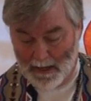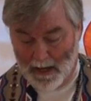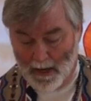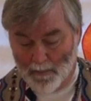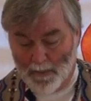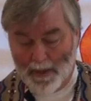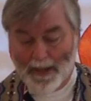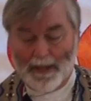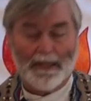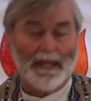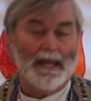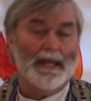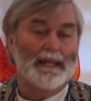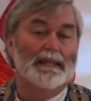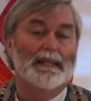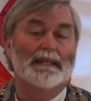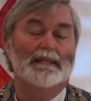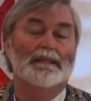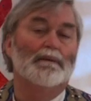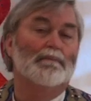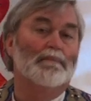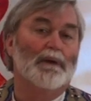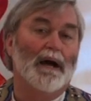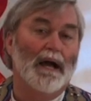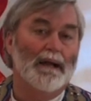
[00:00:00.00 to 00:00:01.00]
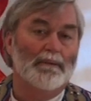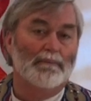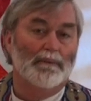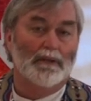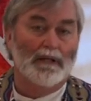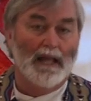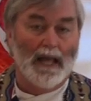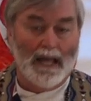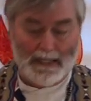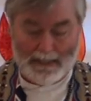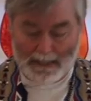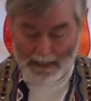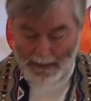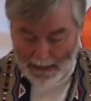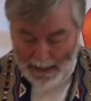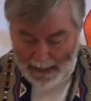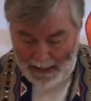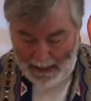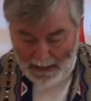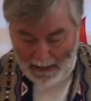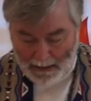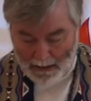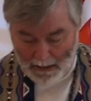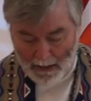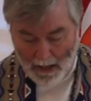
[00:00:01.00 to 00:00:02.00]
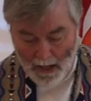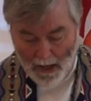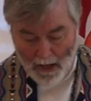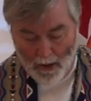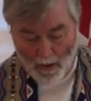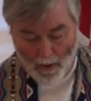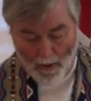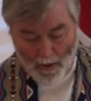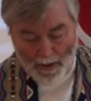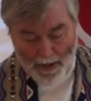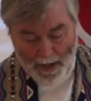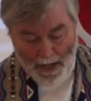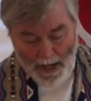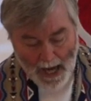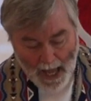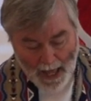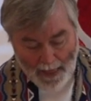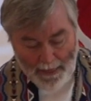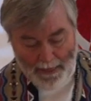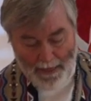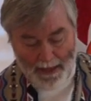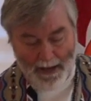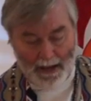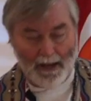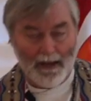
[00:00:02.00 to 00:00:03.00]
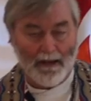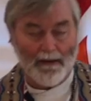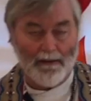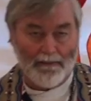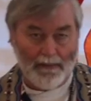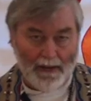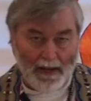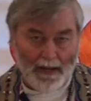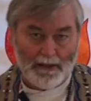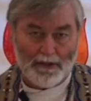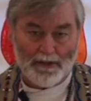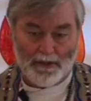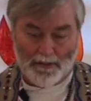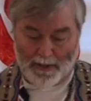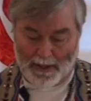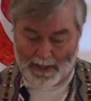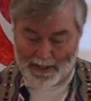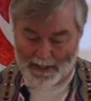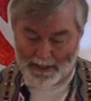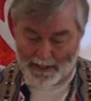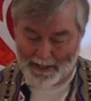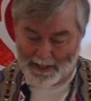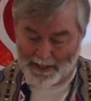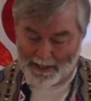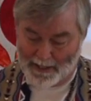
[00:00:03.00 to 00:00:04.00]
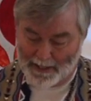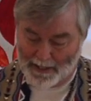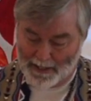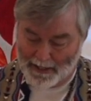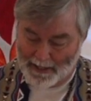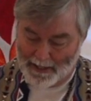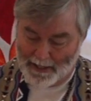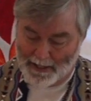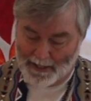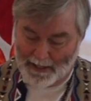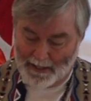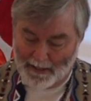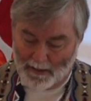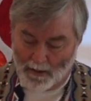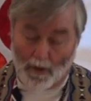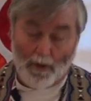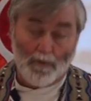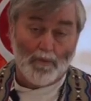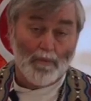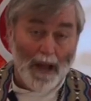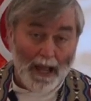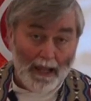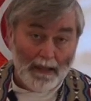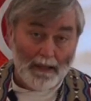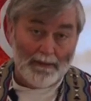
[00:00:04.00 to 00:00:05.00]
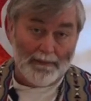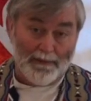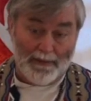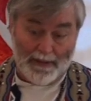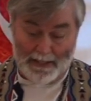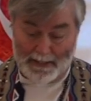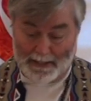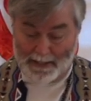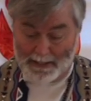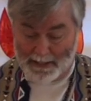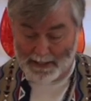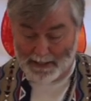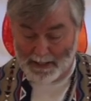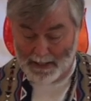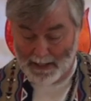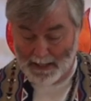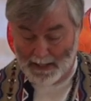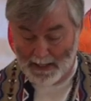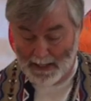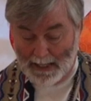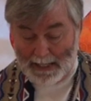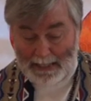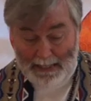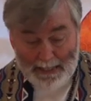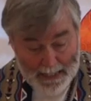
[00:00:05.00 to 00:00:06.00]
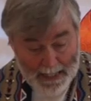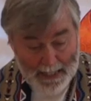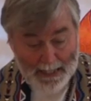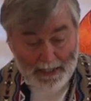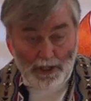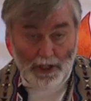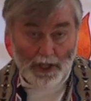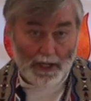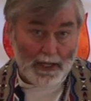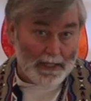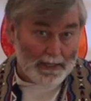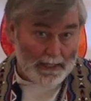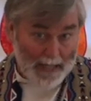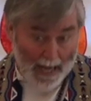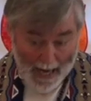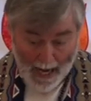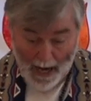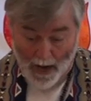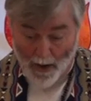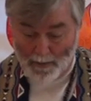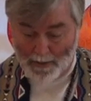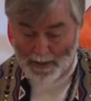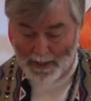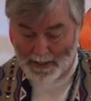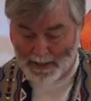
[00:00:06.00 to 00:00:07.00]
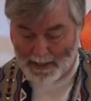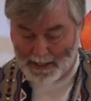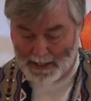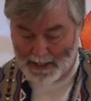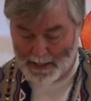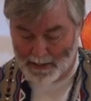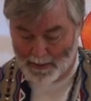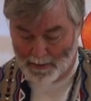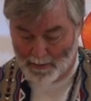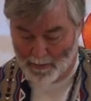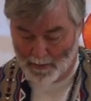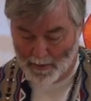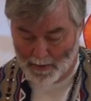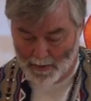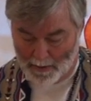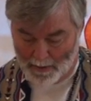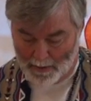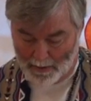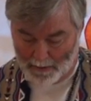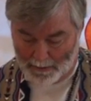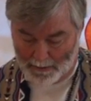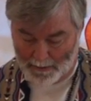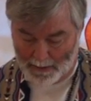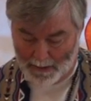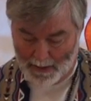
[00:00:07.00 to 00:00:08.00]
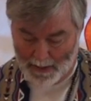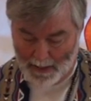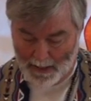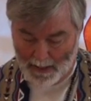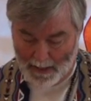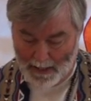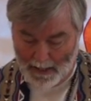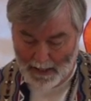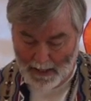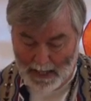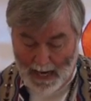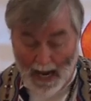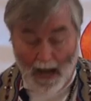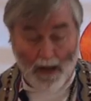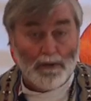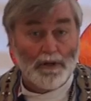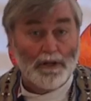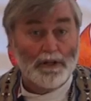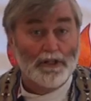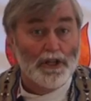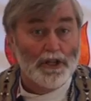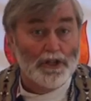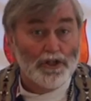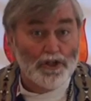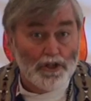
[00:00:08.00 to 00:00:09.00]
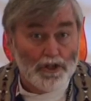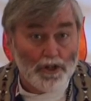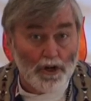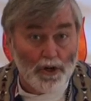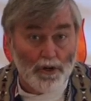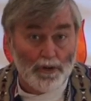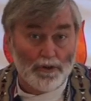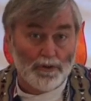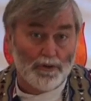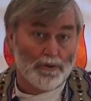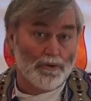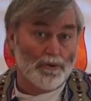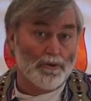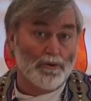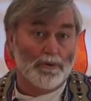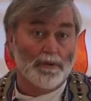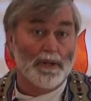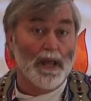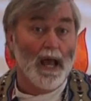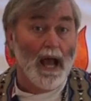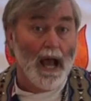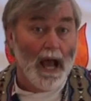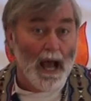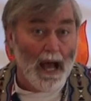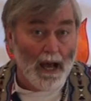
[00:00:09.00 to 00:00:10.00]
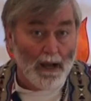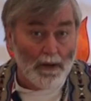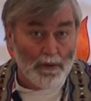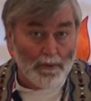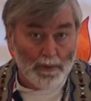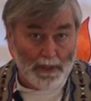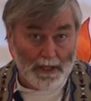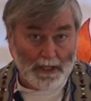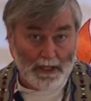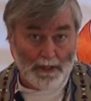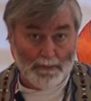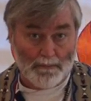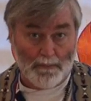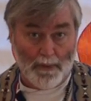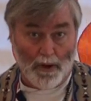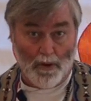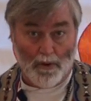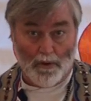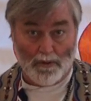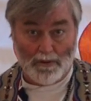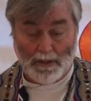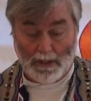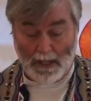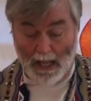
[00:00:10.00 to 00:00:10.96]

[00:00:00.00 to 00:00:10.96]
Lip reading: We think that the Bible has little or nothing of interest or relevance in teaching us how to see the world, how to discern truth, how to expose